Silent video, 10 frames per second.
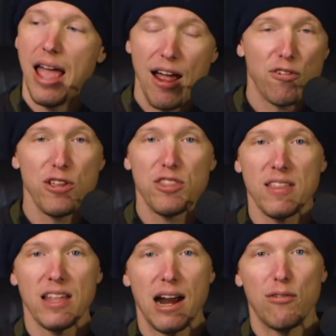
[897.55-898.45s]

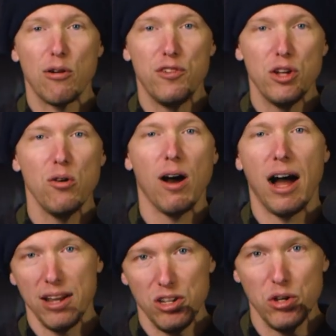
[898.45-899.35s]
Everything that I review,
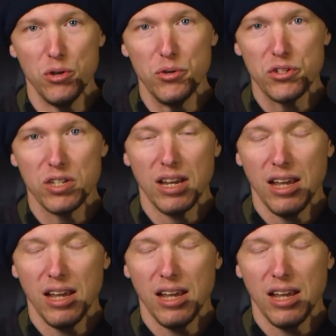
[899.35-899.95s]
I use.